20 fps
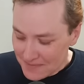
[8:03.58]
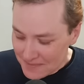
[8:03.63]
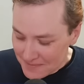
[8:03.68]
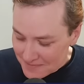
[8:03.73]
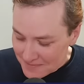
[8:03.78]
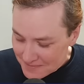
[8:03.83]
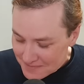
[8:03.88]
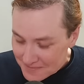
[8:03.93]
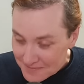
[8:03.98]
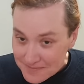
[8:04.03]

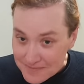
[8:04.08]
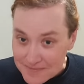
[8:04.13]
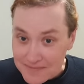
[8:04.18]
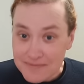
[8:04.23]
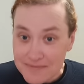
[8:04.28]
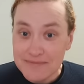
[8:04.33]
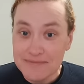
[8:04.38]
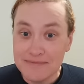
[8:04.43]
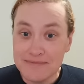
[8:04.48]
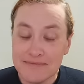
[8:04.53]

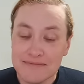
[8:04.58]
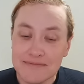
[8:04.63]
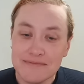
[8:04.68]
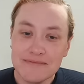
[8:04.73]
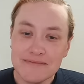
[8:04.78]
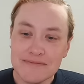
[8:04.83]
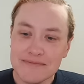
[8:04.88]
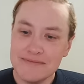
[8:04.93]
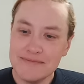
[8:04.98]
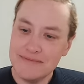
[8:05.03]

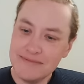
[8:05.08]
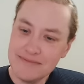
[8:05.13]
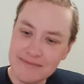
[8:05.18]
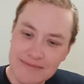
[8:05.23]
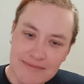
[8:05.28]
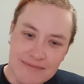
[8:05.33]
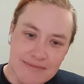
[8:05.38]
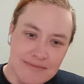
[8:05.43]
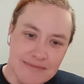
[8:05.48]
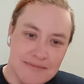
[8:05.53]

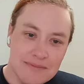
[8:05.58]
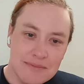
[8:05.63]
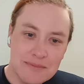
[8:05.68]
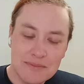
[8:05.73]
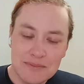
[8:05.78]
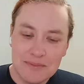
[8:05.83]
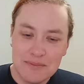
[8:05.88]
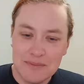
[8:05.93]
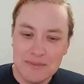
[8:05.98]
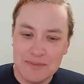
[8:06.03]

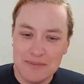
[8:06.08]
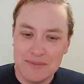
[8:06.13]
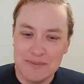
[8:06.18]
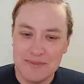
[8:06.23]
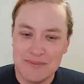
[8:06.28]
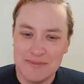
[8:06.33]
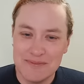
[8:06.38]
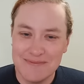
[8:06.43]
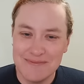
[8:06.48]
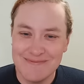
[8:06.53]

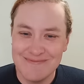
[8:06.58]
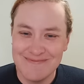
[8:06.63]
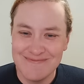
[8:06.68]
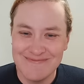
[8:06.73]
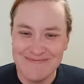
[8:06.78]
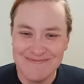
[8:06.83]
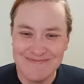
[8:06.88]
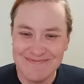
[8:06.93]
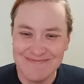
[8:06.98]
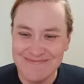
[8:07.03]

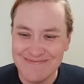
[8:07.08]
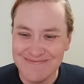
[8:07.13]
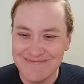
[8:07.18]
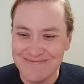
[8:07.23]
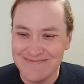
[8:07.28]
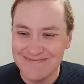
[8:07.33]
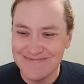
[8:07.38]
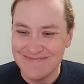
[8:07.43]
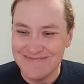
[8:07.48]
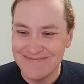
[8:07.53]

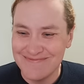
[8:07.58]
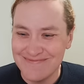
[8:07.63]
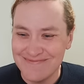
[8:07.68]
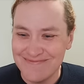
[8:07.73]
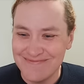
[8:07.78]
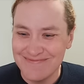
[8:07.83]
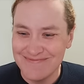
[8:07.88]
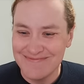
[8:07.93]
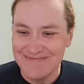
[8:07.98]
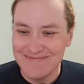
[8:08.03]

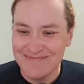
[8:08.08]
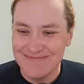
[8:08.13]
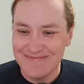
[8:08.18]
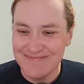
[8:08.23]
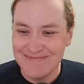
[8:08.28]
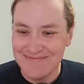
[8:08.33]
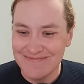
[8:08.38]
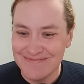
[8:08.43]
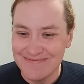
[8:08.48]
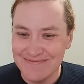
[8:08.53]

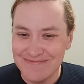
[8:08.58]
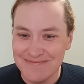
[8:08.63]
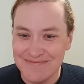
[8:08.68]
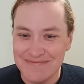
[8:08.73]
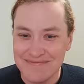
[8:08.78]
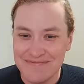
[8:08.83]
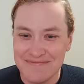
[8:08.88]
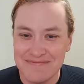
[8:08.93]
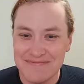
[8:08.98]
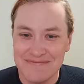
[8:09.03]

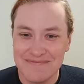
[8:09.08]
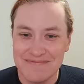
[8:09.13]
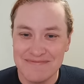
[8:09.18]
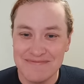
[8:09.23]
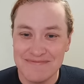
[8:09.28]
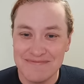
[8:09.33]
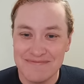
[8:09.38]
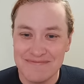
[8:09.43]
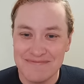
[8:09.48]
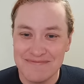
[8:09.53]

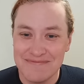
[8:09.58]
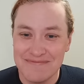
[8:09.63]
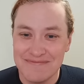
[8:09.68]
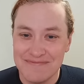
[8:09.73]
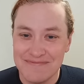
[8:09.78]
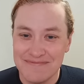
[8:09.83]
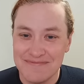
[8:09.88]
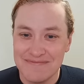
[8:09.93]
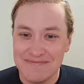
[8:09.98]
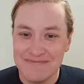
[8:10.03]

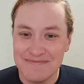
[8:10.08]
[no speech]